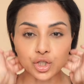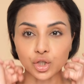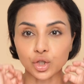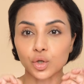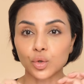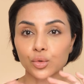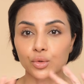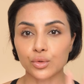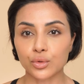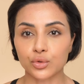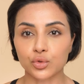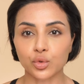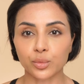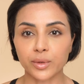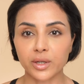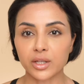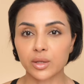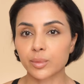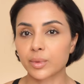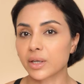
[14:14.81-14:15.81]
You saw
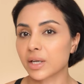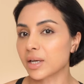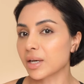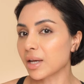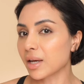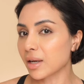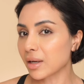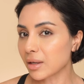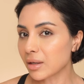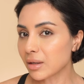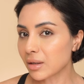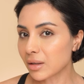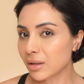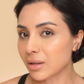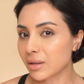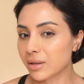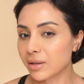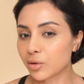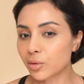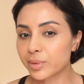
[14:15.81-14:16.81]
me at the beginning,
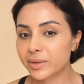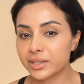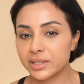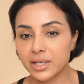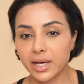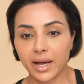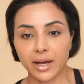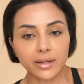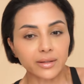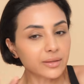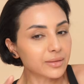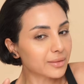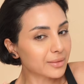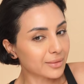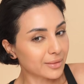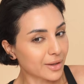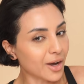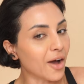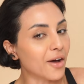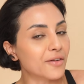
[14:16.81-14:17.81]
a little bit dead,
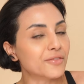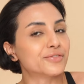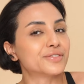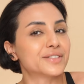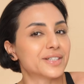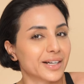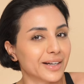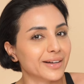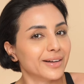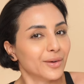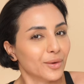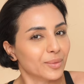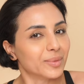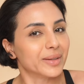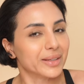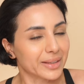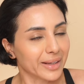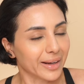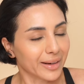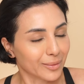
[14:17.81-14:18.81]
kind of still a little
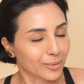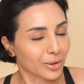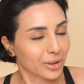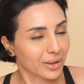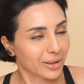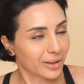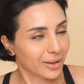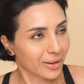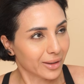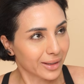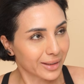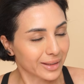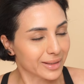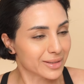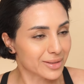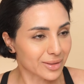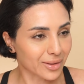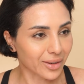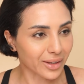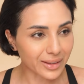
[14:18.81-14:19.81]
bit dead, I'm not gonna lie,
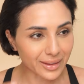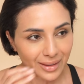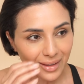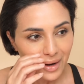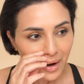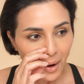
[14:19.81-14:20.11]
inside.